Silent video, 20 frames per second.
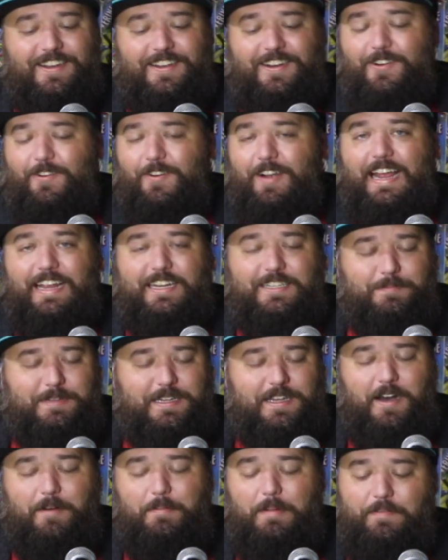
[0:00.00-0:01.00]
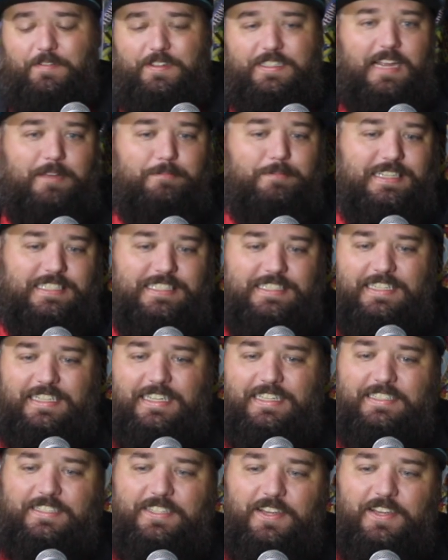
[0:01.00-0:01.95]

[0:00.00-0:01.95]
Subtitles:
cracks me up every time I see it.